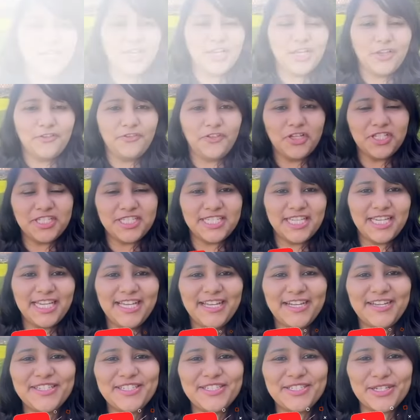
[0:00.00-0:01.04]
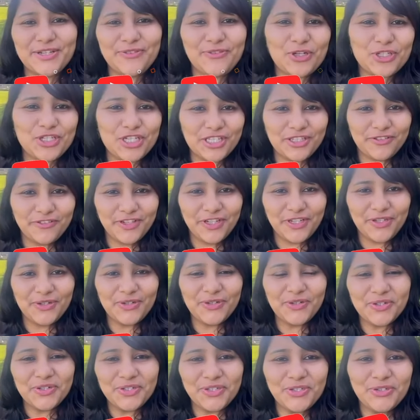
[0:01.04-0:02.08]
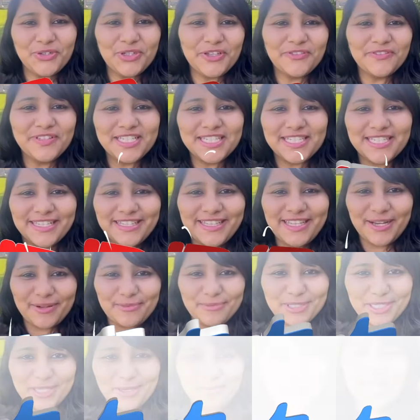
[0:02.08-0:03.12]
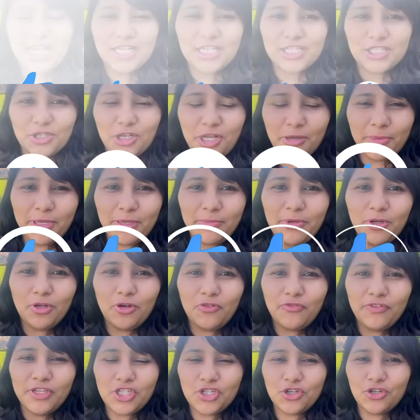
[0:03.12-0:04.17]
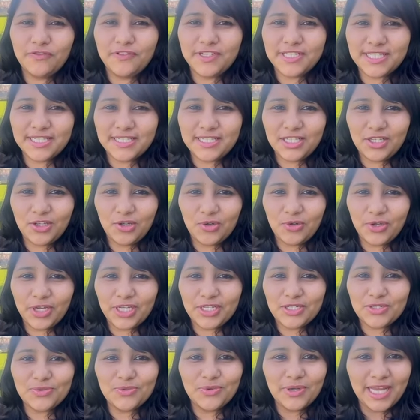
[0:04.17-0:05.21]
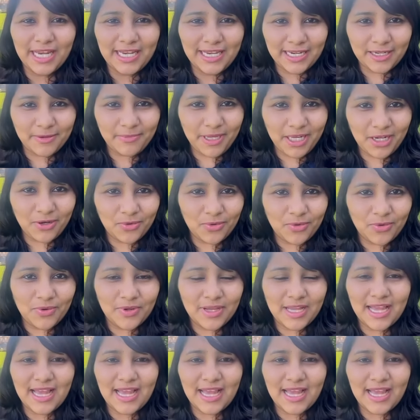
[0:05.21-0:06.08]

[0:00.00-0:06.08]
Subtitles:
If you're still here, still watching the video, do give this a thumbs up. So comment below which university you're going to and let me know.